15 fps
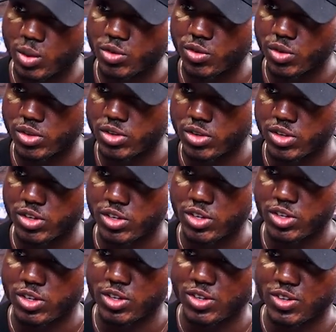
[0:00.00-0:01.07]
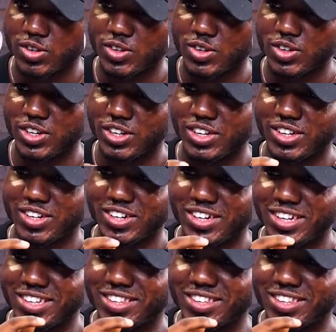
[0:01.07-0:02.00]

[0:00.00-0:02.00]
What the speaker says: But massively, like AI would it's